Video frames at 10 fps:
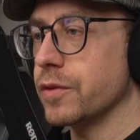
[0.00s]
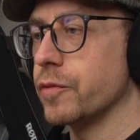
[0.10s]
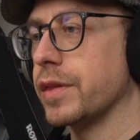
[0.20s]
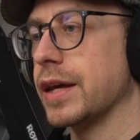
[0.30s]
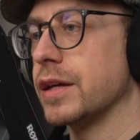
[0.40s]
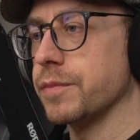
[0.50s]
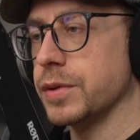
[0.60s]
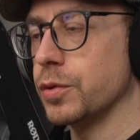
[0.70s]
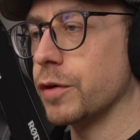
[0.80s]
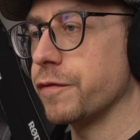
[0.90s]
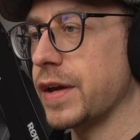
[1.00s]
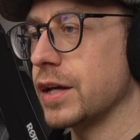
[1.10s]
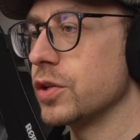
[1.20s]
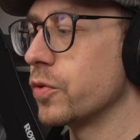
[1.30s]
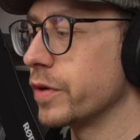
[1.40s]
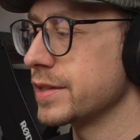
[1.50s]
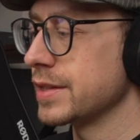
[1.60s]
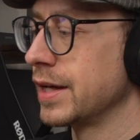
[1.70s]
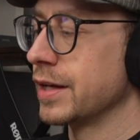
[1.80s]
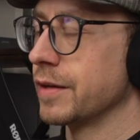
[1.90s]
with a computer fan noise
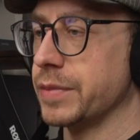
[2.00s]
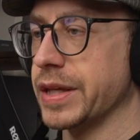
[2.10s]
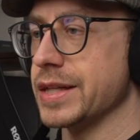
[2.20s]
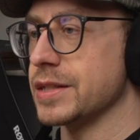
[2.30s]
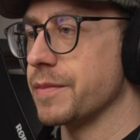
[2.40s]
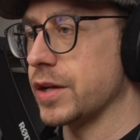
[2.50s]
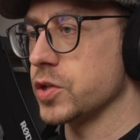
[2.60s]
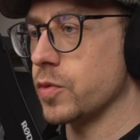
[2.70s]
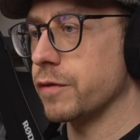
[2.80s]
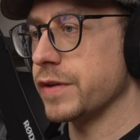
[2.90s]
placed about 12